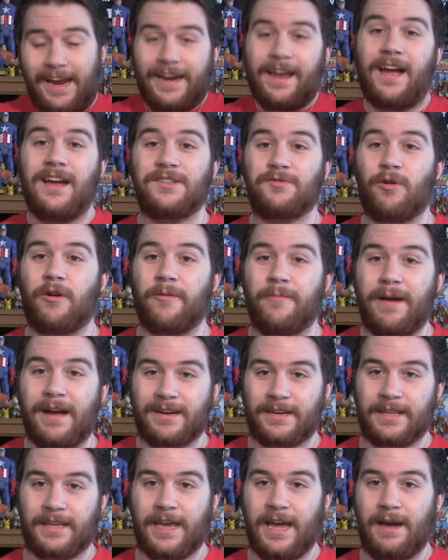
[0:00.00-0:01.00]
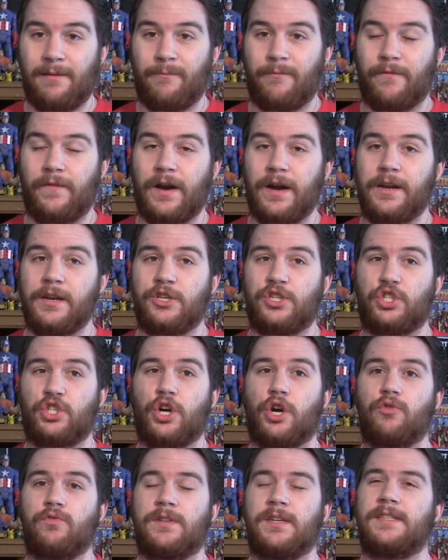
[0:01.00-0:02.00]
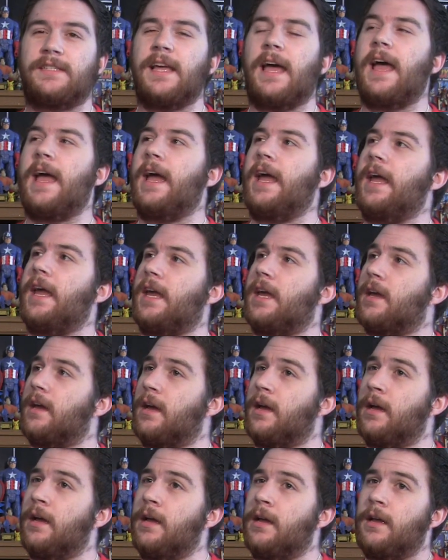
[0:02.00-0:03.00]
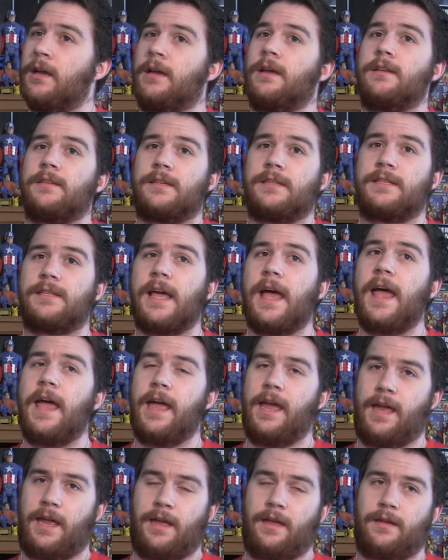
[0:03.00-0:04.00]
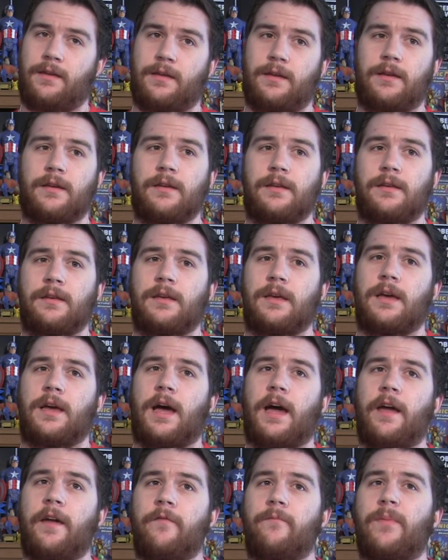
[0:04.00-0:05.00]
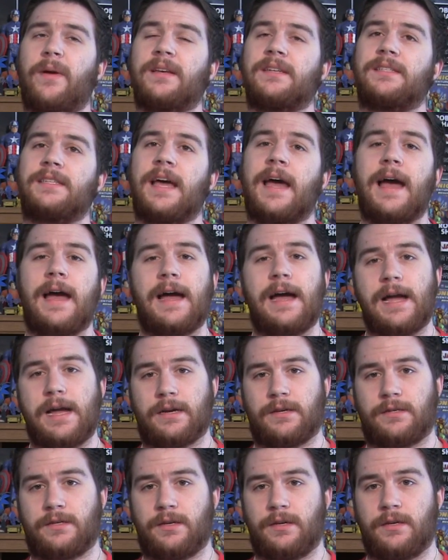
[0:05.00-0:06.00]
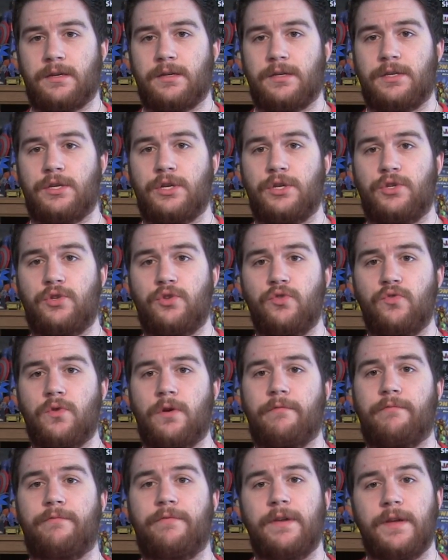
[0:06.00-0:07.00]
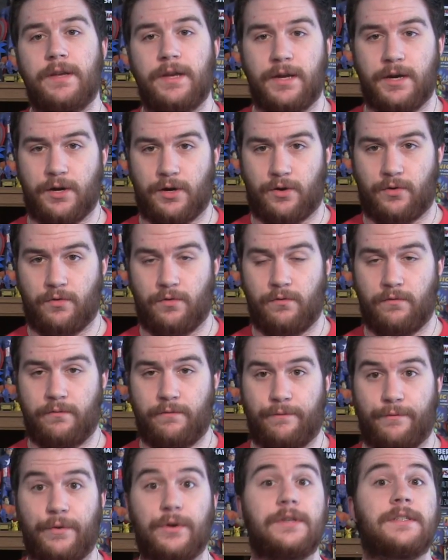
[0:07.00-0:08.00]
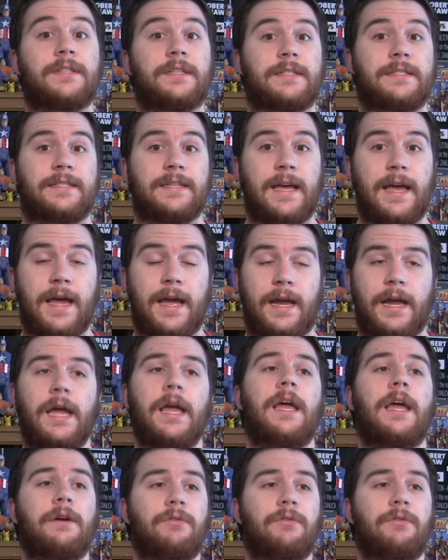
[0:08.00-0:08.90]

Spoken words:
Hey guys, welcome back to the Captain Vitus Show. Today, I have been tagged to do a video for today.